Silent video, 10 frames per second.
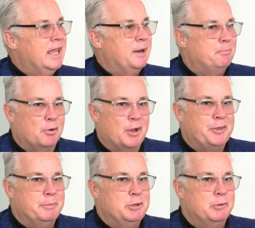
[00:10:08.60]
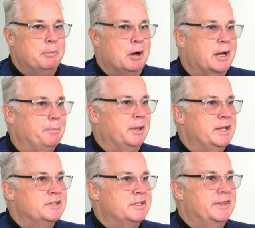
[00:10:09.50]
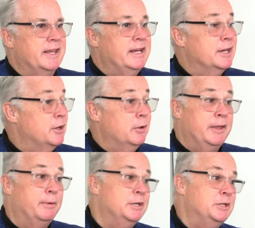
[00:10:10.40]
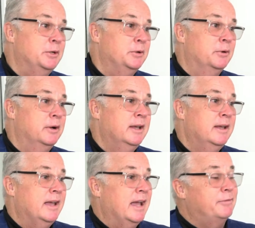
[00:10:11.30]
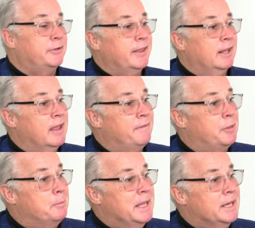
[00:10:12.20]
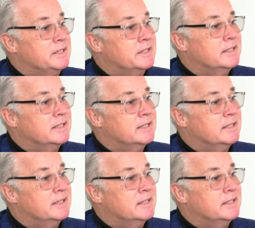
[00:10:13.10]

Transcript: and brought them into a marketplace that they didn't know they would do after they left the mint.